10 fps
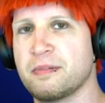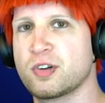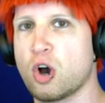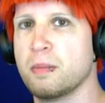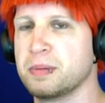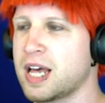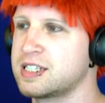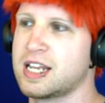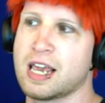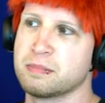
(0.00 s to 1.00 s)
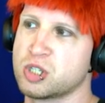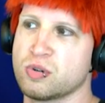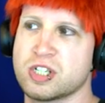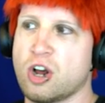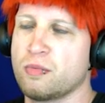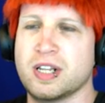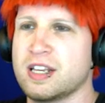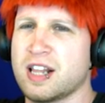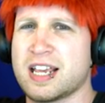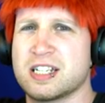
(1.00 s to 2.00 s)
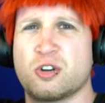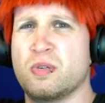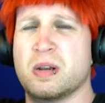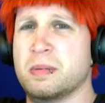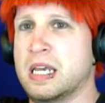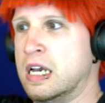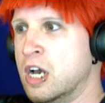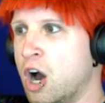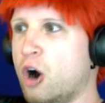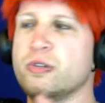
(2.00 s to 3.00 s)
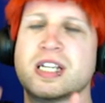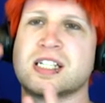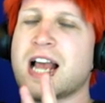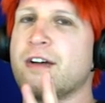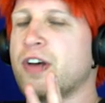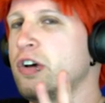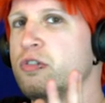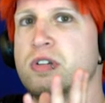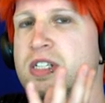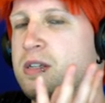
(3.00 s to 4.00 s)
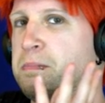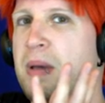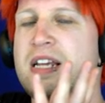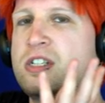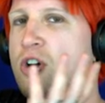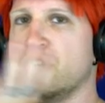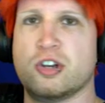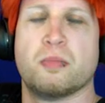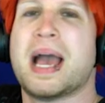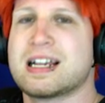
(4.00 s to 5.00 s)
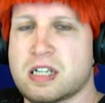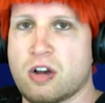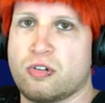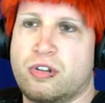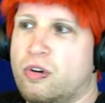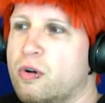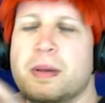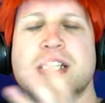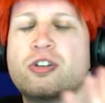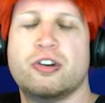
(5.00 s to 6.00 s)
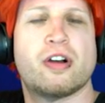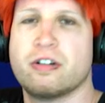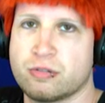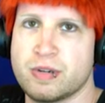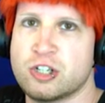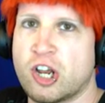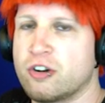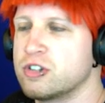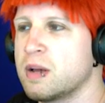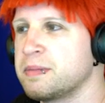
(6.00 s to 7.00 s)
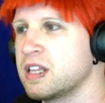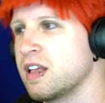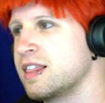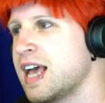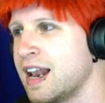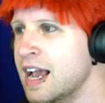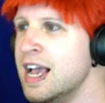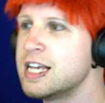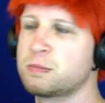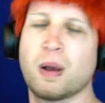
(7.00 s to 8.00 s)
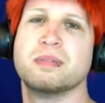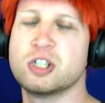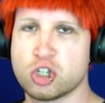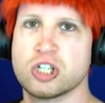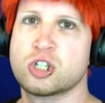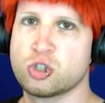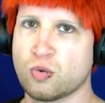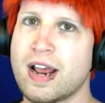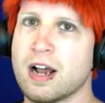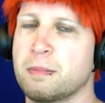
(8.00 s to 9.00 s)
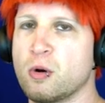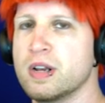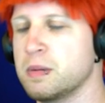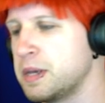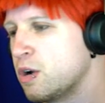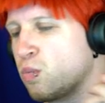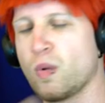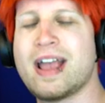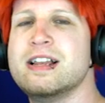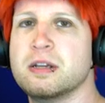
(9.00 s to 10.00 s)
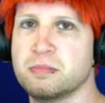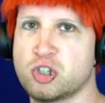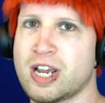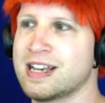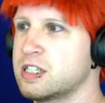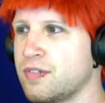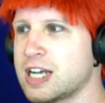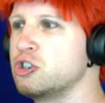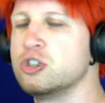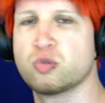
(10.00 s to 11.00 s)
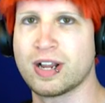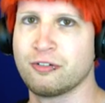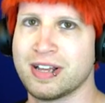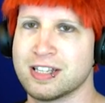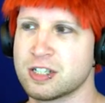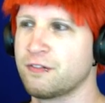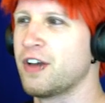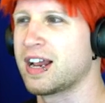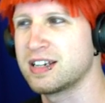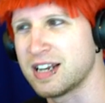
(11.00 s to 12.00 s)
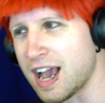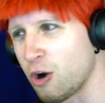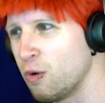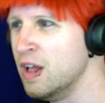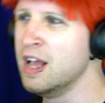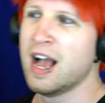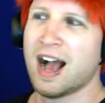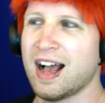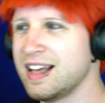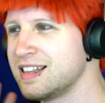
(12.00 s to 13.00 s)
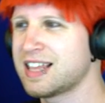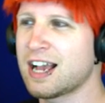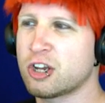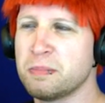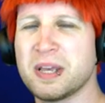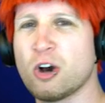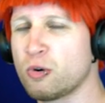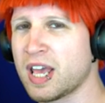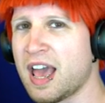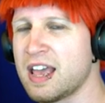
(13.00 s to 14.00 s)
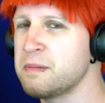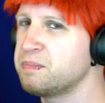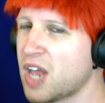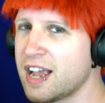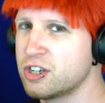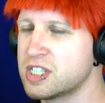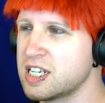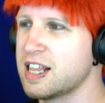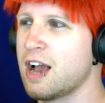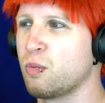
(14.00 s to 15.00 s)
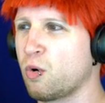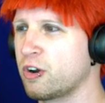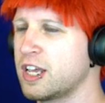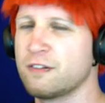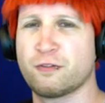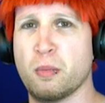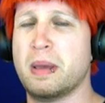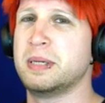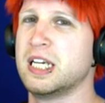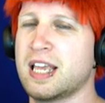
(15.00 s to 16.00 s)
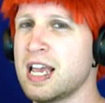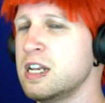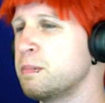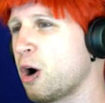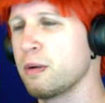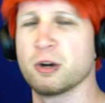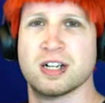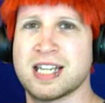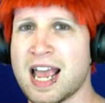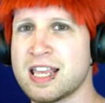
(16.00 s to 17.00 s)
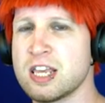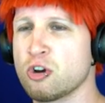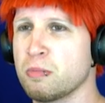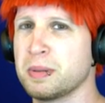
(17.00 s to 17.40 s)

of a complex game, so it's not really like it's going to be oh this stat value is based on your max health or based on your health regen or something like that. It's probably just straight up going to be a random chance of actually triggering this effect. Now, uh, that could be okay. I could see that working for maybe a candy barb or a tankier